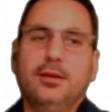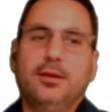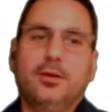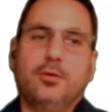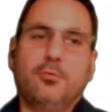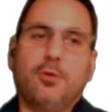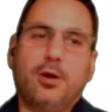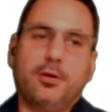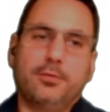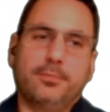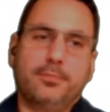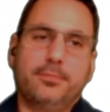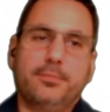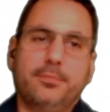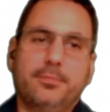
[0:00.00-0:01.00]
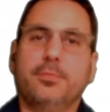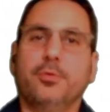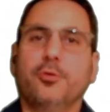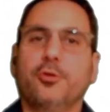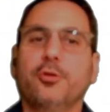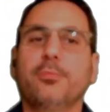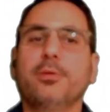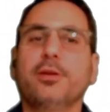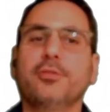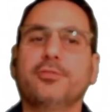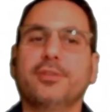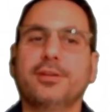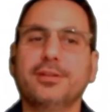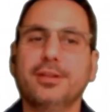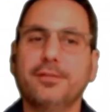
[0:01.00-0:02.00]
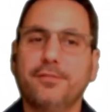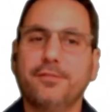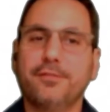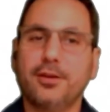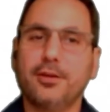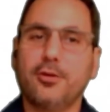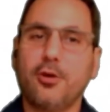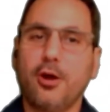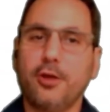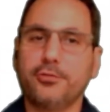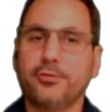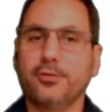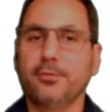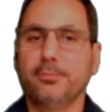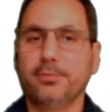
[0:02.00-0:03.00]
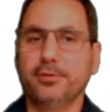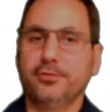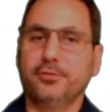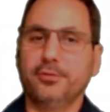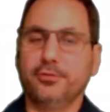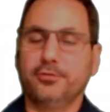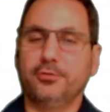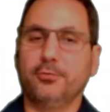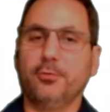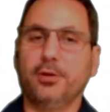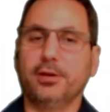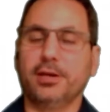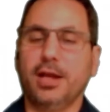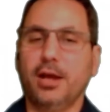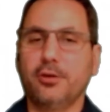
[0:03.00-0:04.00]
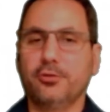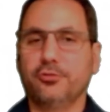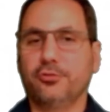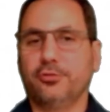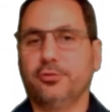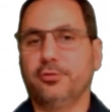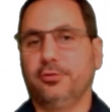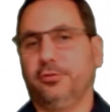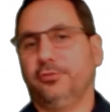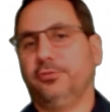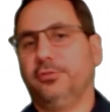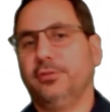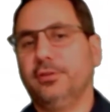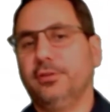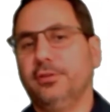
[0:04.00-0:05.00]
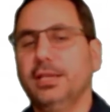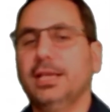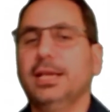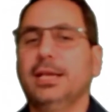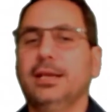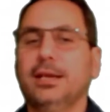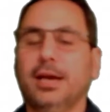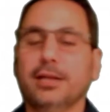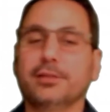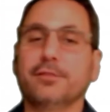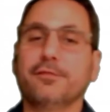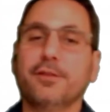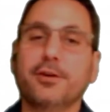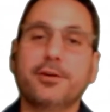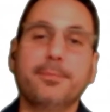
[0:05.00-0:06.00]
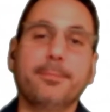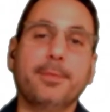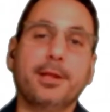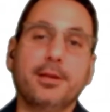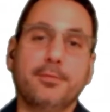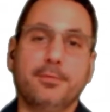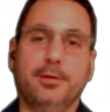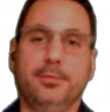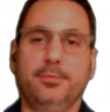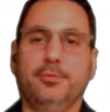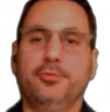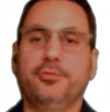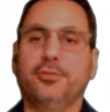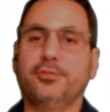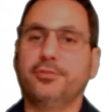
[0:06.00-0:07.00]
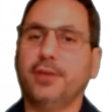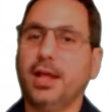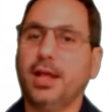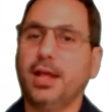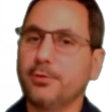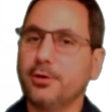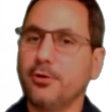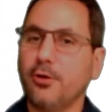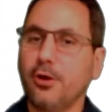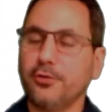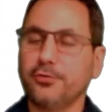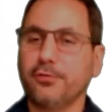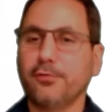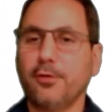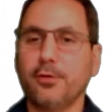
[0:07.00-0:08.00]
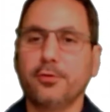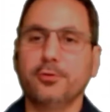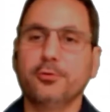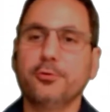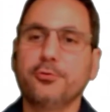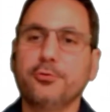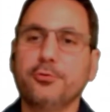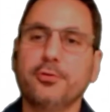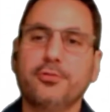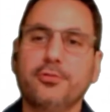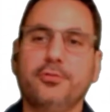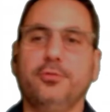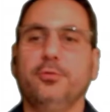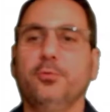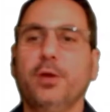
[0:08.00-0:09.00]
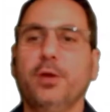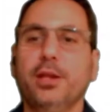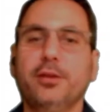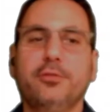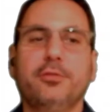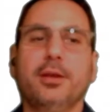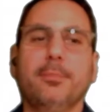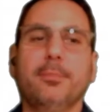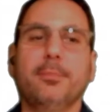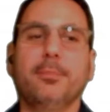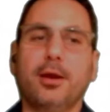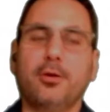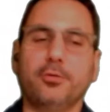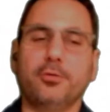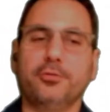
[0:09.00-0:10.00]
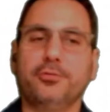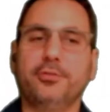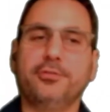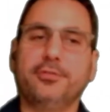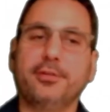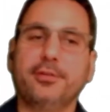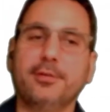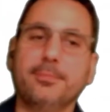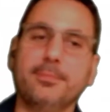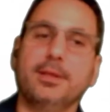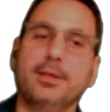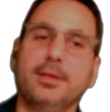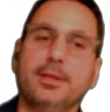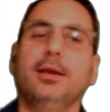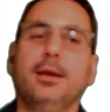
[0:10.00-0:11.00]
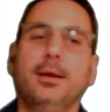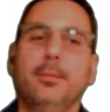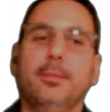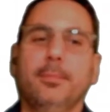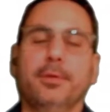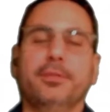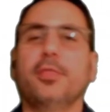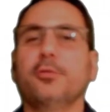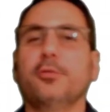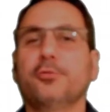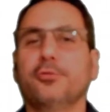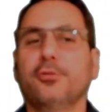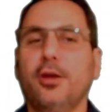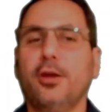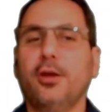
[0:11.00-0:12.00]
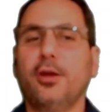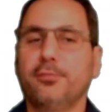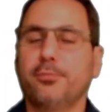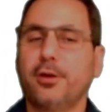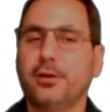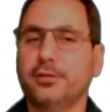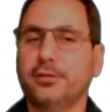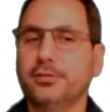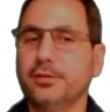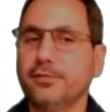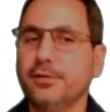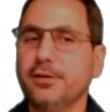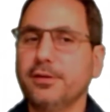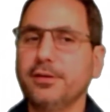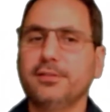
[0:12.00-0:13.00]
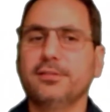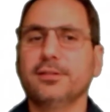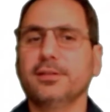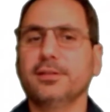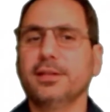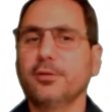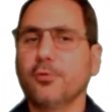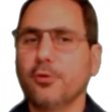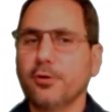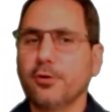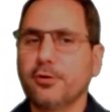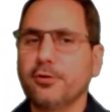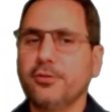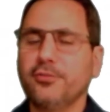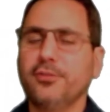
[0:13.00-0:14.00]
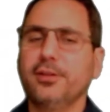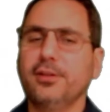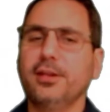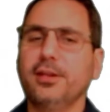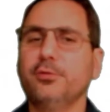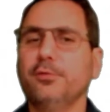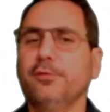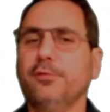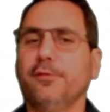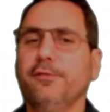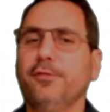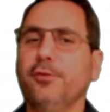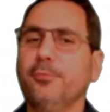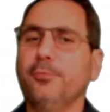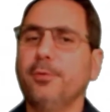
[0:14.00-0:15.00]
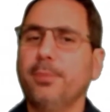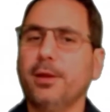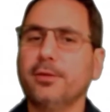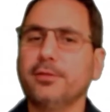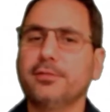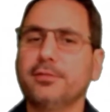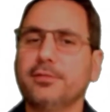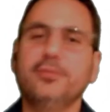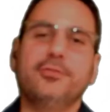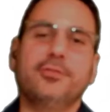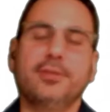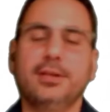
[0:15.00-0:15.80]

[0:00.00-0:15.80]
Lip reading: Well, there could be a significant cost to the business when an outage occurs. At the very minimum, there's a salary cost of all the users waiting to get back on the system, but then there's loss of productivity, delayed orders leading to fulfillment penalties,